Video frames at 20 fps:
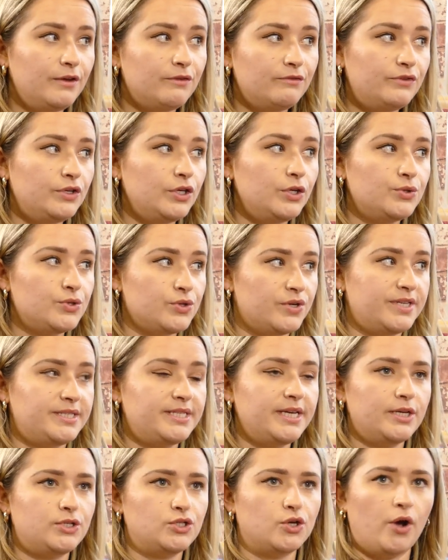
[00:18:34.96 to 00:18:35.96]
views on a
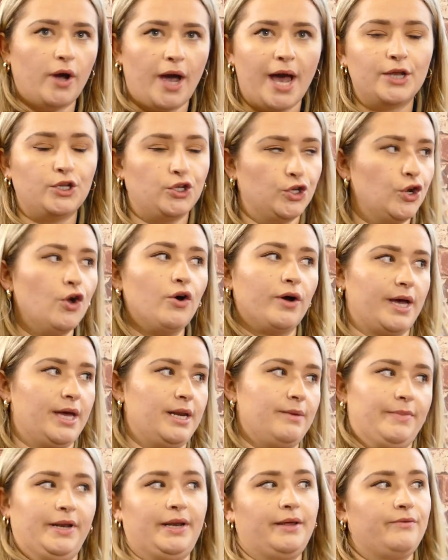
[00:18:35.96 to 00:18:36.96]
TikTok and you're not
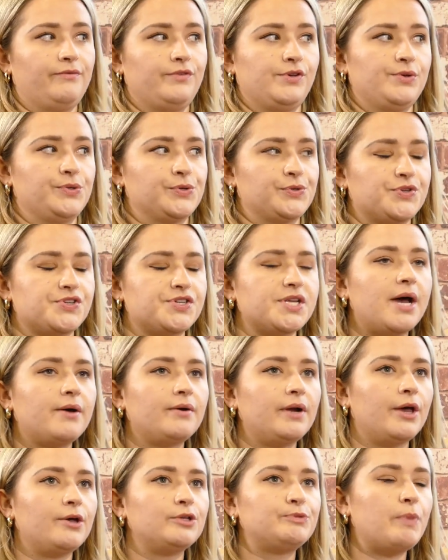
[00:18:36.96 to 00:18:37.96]
getting 1 million views on your
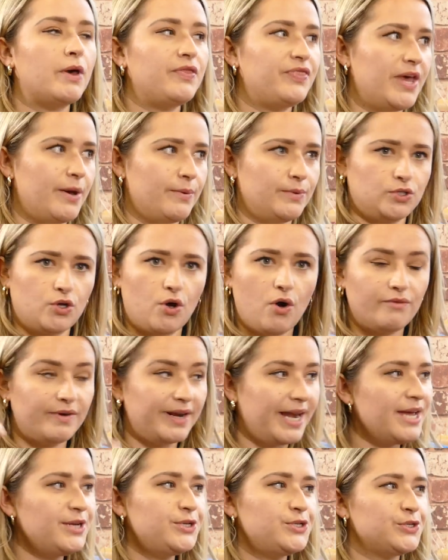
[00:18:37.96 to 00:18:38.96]
downloads, but there was
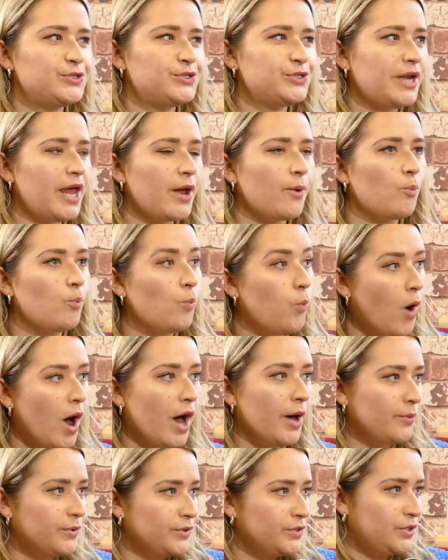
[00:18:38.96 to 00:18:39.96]
correlation. So like,
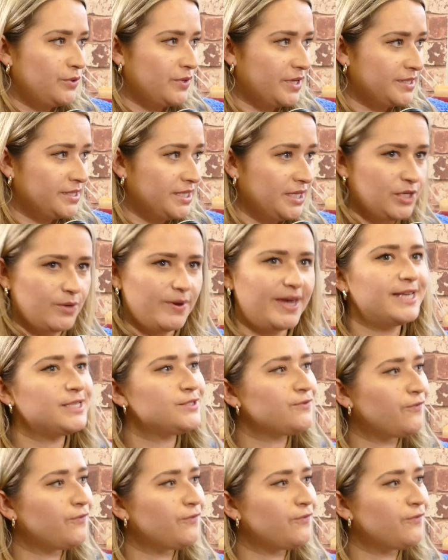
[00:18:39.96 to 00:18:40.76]
why wouldn't you continue? It's